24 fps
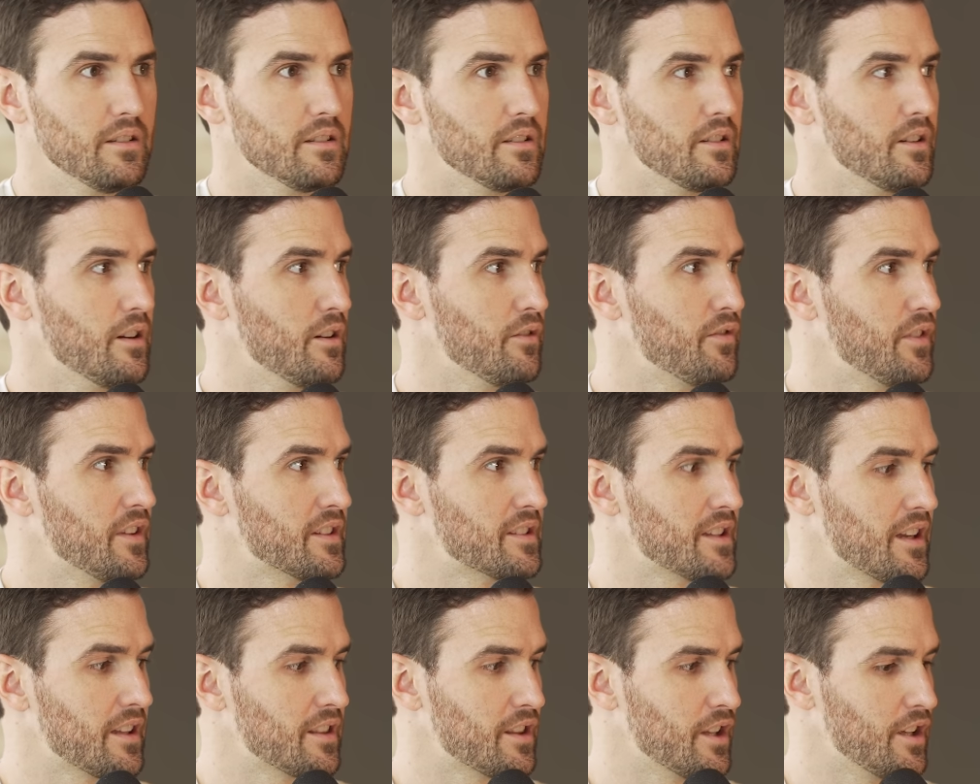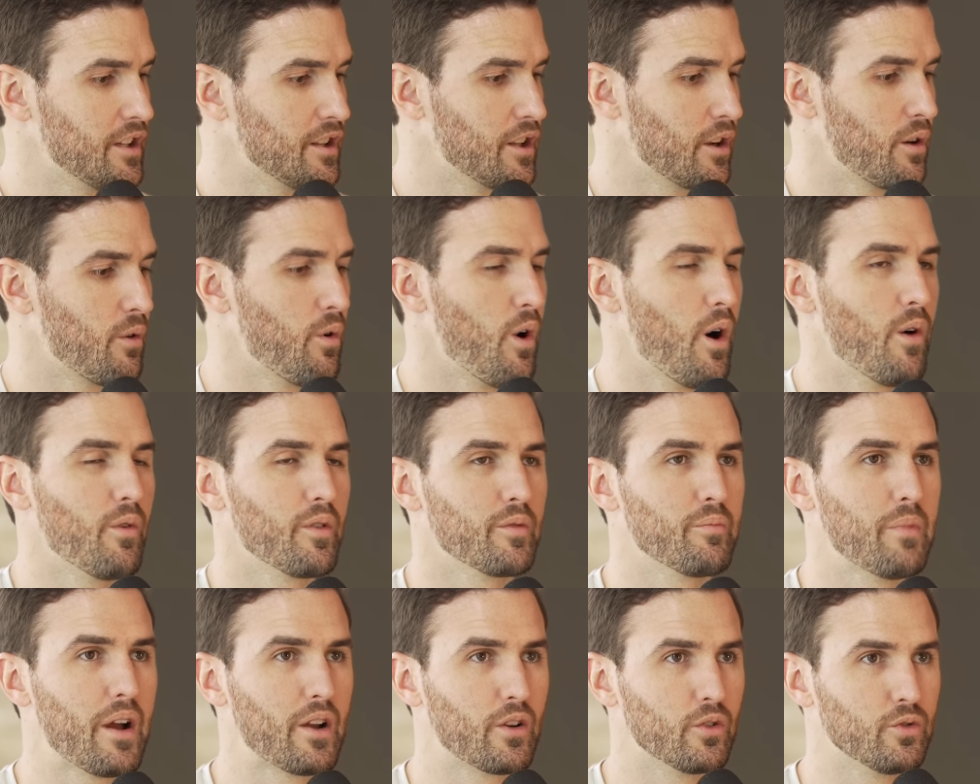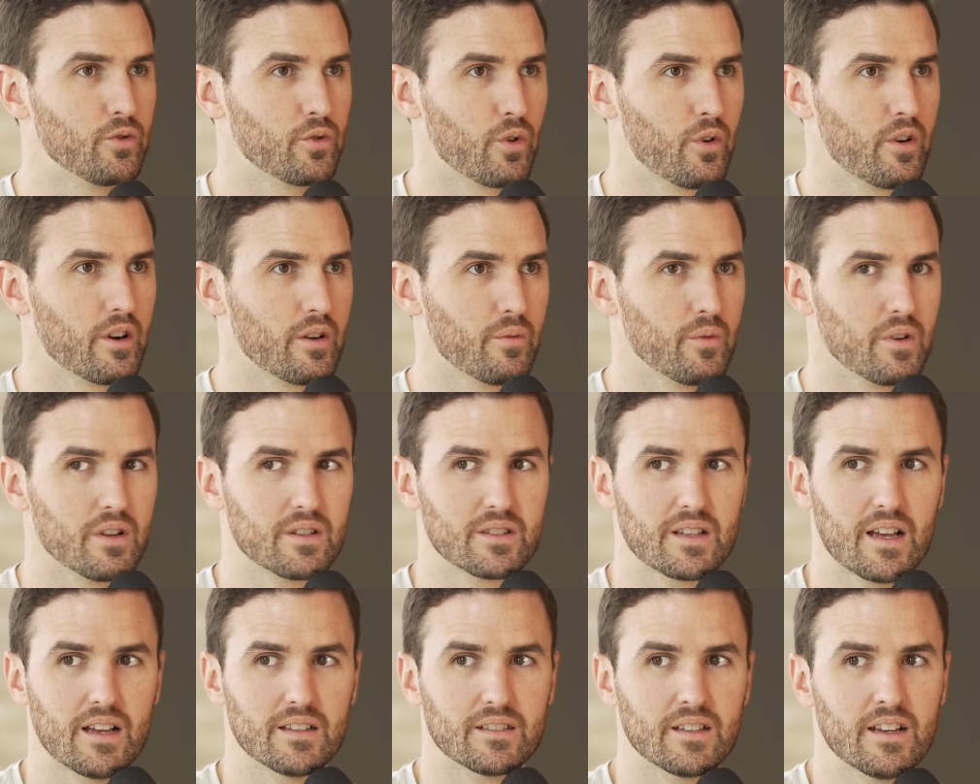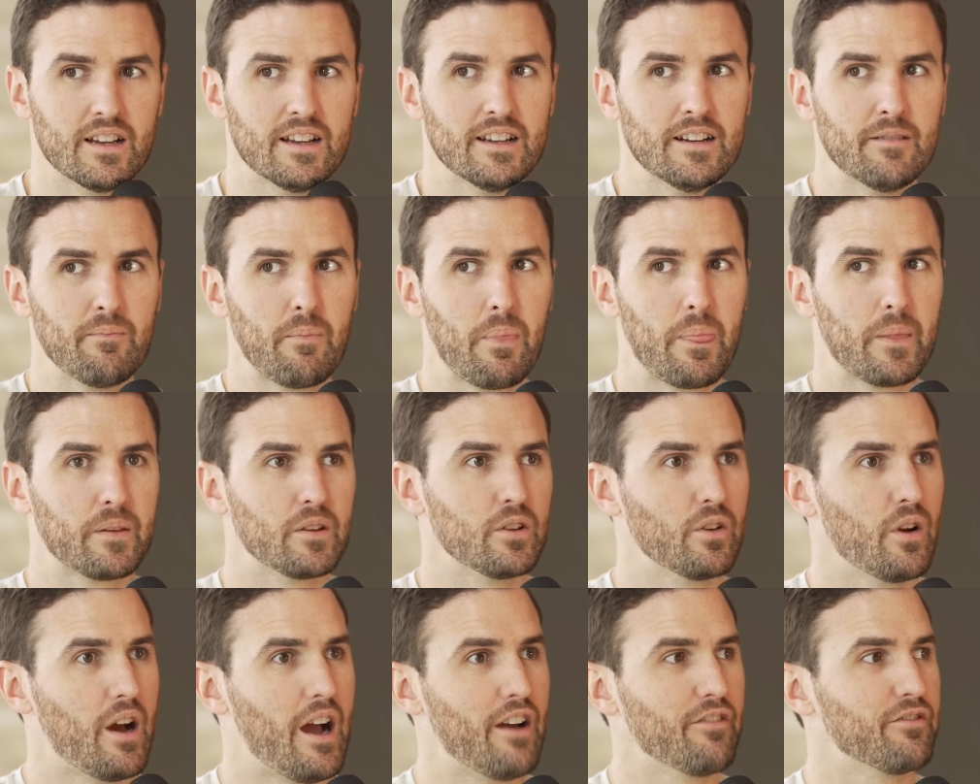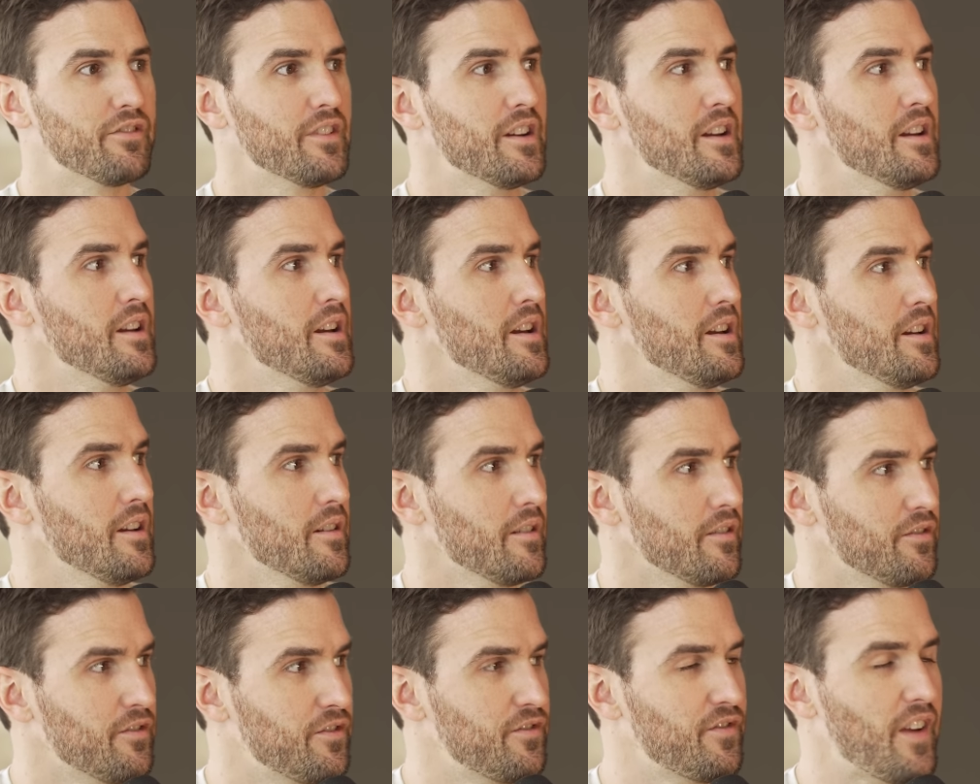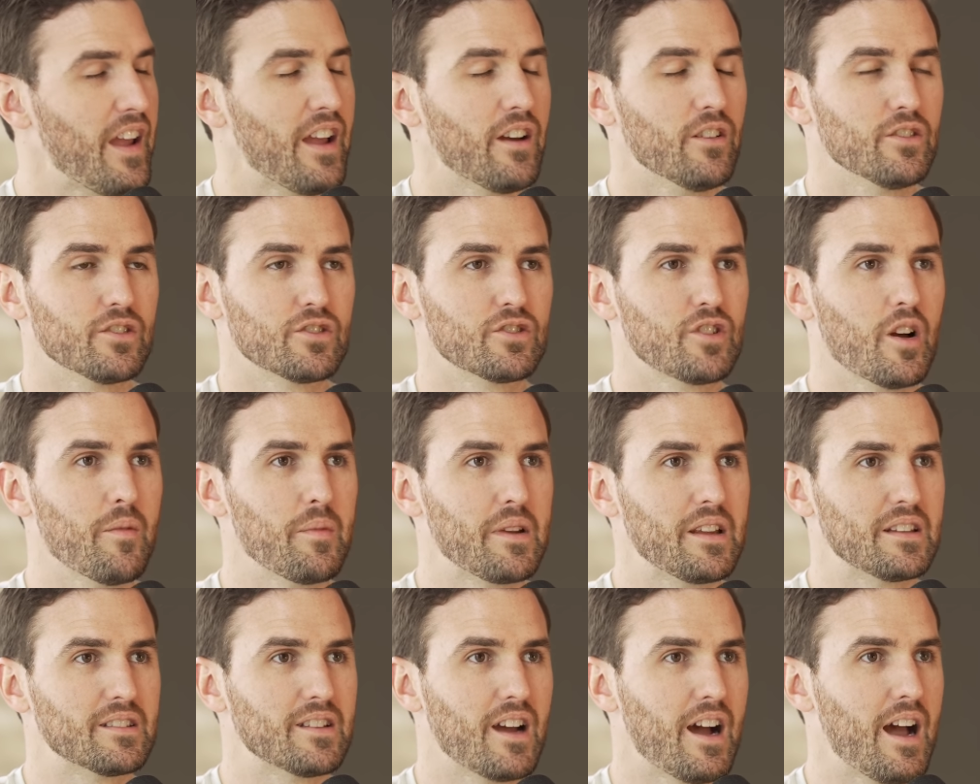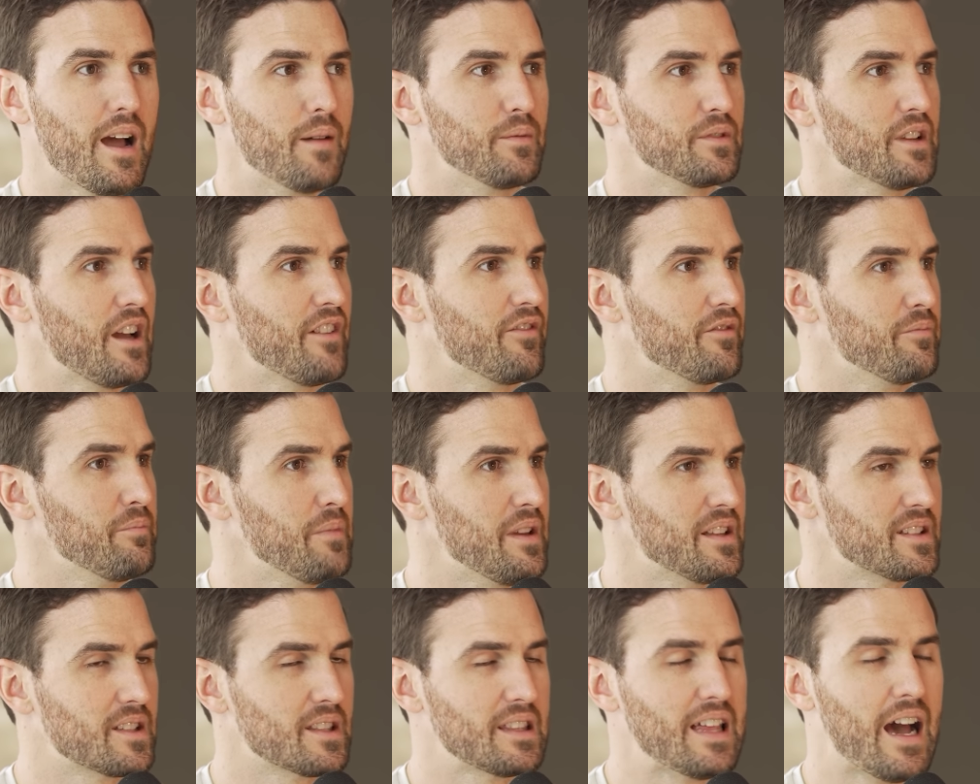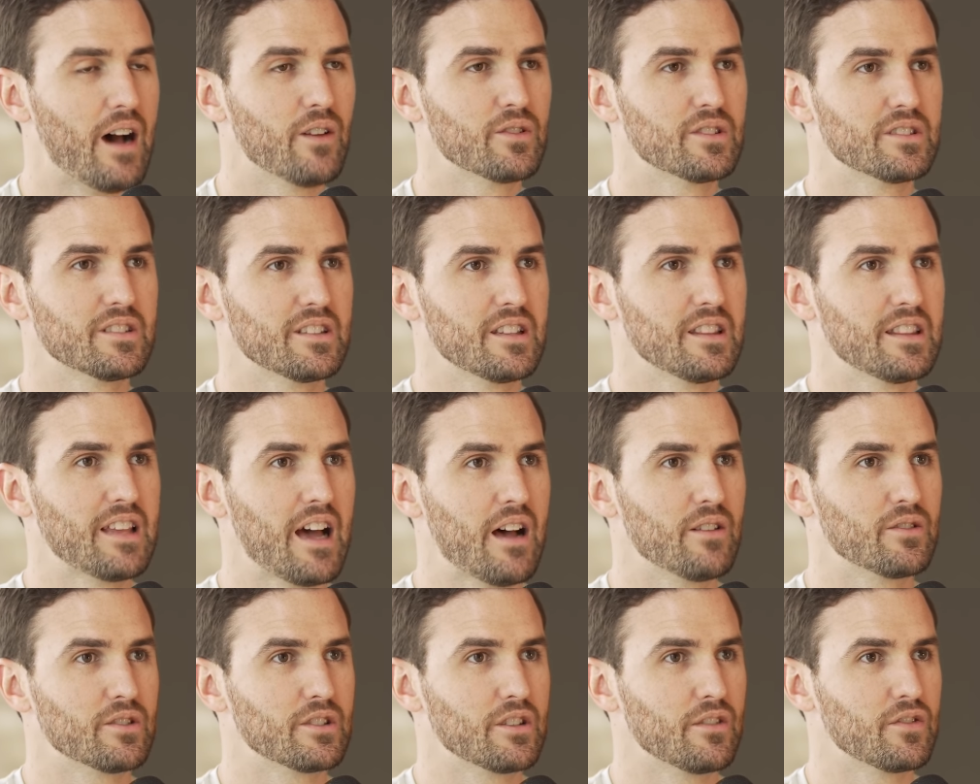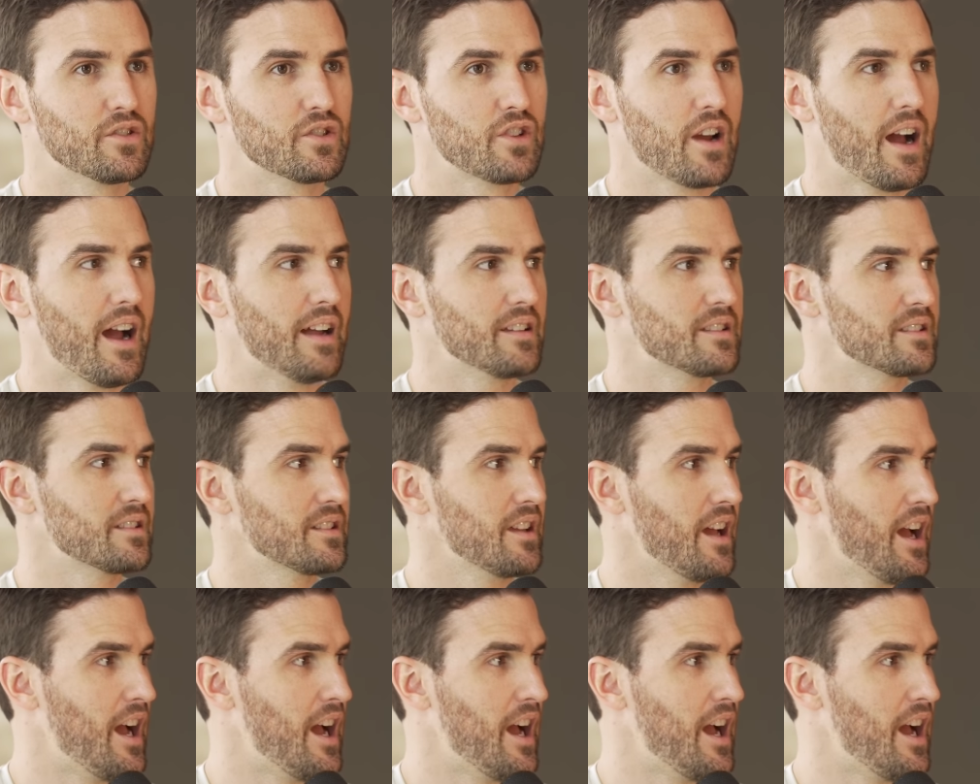You know, if it's like the, the quote with Michael Jordan where he says, you know, I've failed so many times. I've missed thousands and thousands of shots.